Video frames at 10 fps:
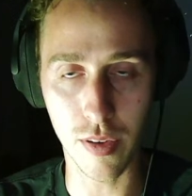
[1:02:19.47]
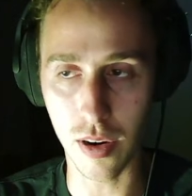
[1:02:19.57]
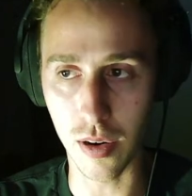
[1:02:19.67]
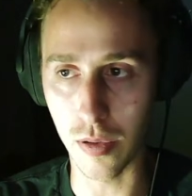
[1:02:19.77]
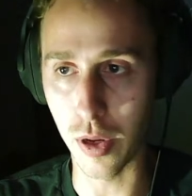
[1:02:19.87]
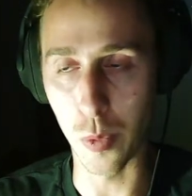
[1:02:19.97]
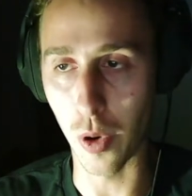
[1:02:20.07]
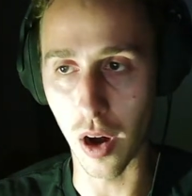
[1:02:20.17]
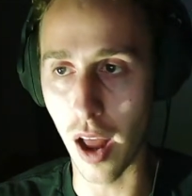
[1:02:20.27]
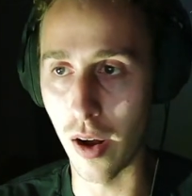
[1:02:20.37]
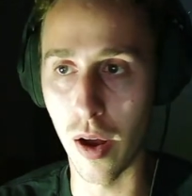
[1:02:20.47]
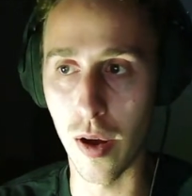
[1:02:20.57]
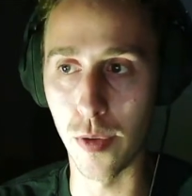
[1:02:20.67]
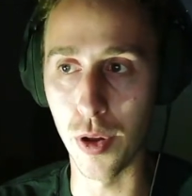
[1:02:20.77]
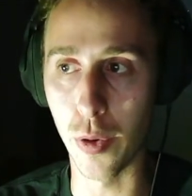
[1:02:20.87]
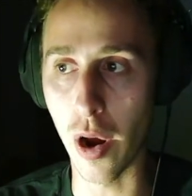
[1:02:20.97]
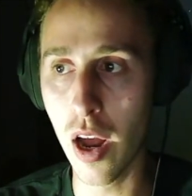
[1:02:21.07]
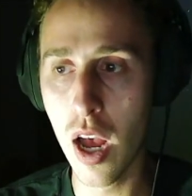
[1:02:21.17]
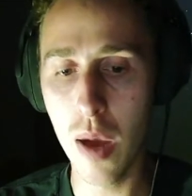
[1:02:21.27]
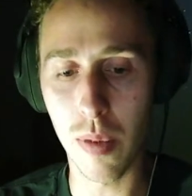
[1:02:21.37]
or you were, I don't know how old you are,
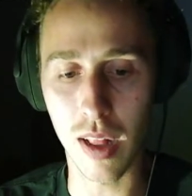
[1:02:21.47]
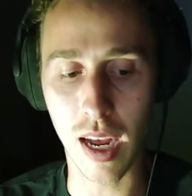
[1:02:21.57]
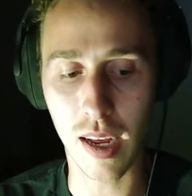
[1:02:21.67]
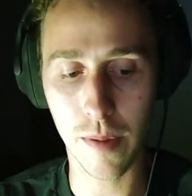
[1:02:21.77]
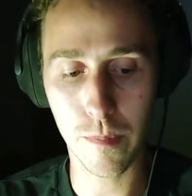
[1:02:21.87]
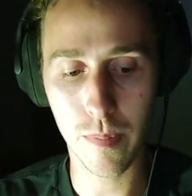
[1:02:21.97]
but like